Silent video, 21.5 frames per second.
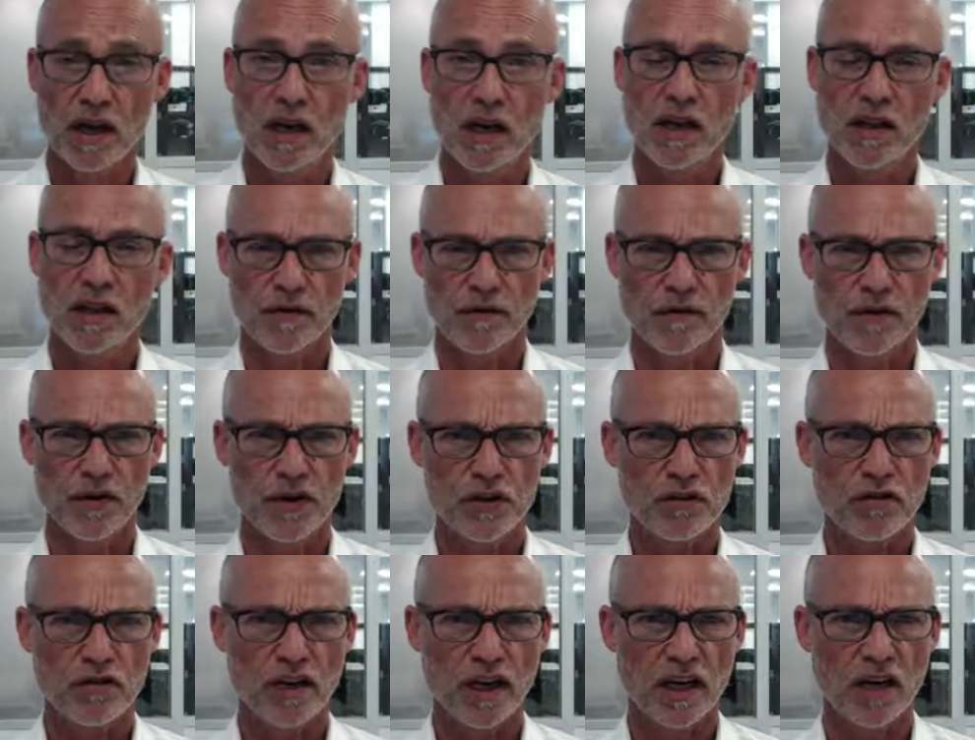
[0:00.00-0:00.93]
The first
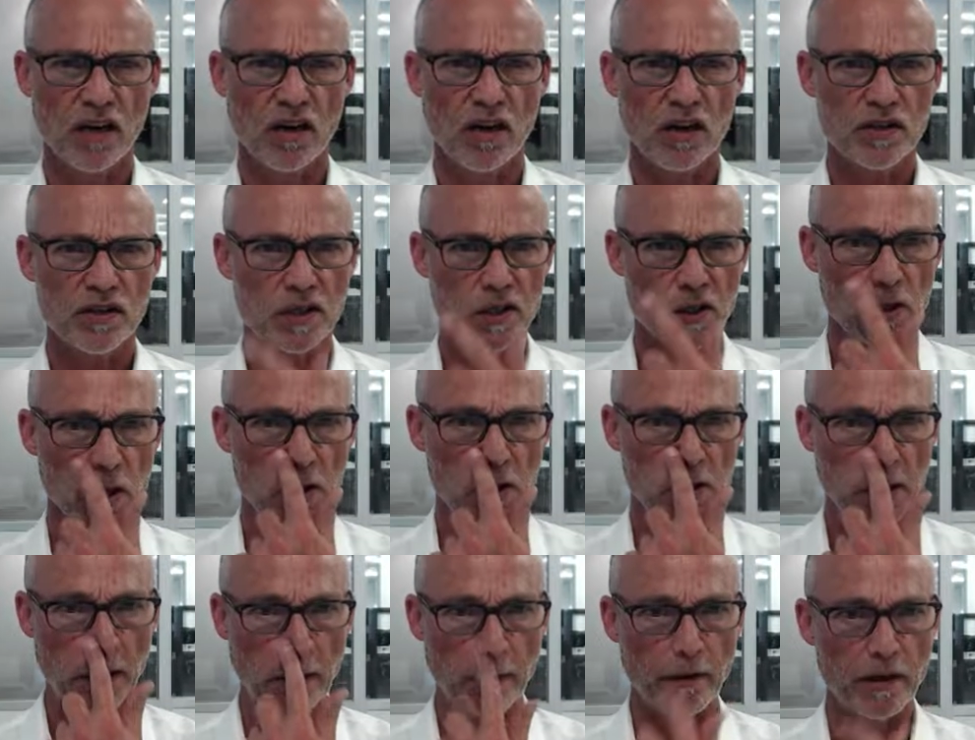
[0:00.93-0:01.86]
trade loss is not
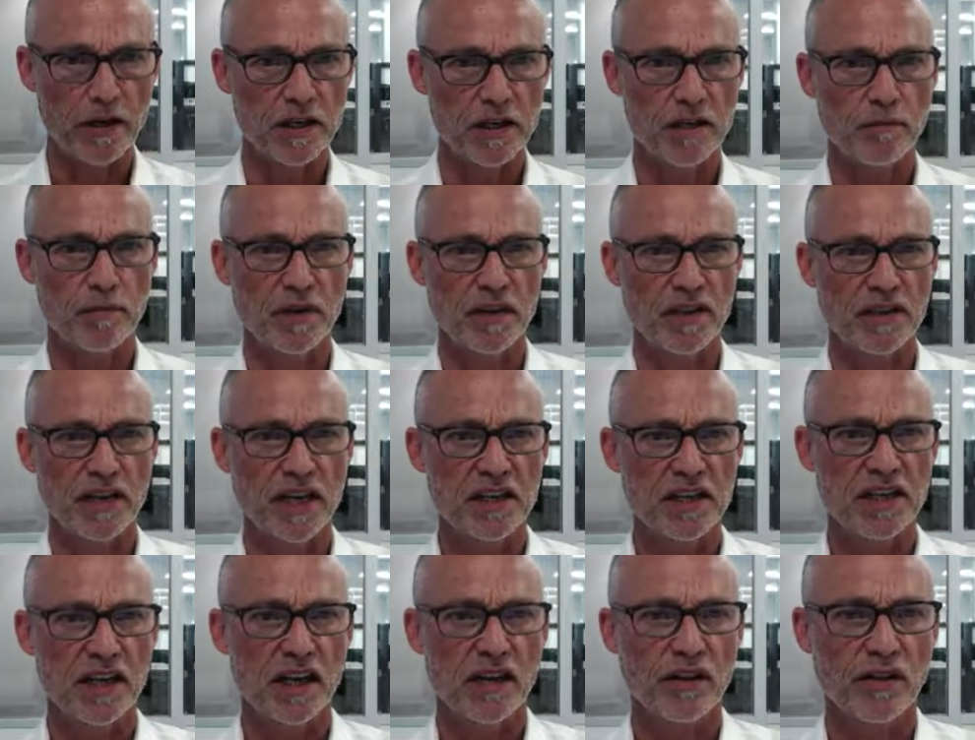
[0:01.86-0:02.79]
serious, but dents
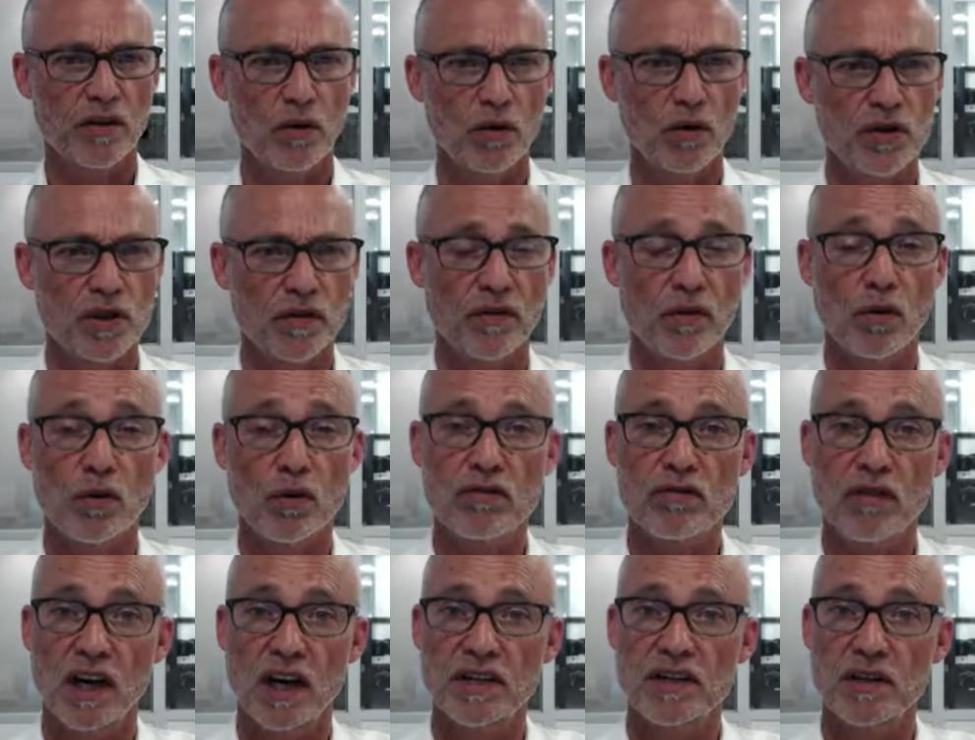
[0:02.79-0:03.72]
our thoughts of all
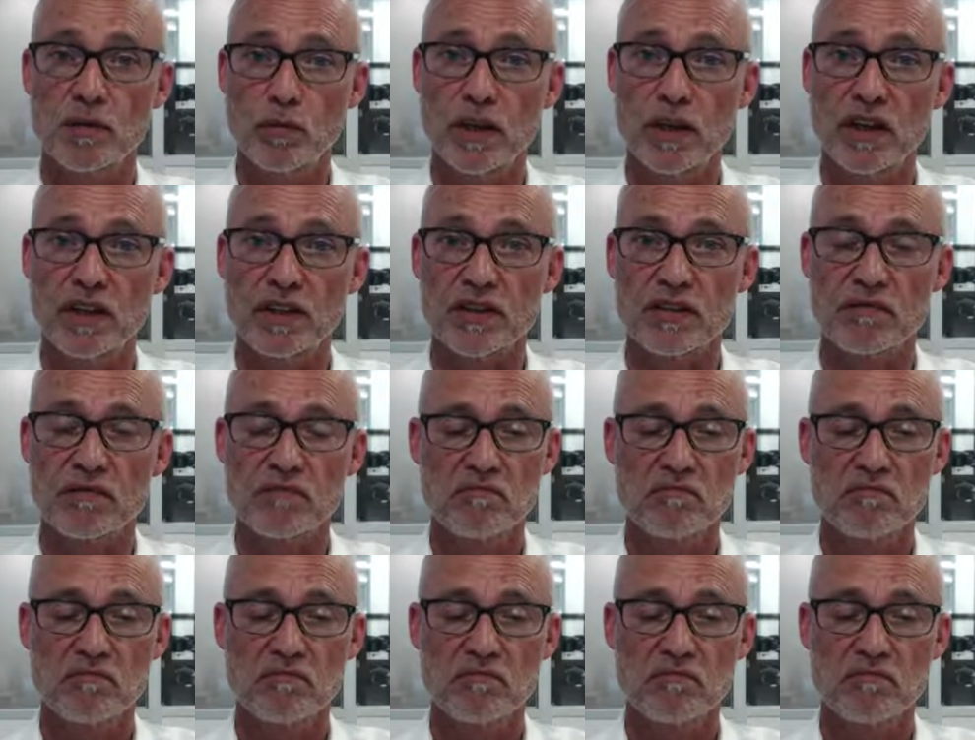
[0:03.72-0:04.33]
trades are winners.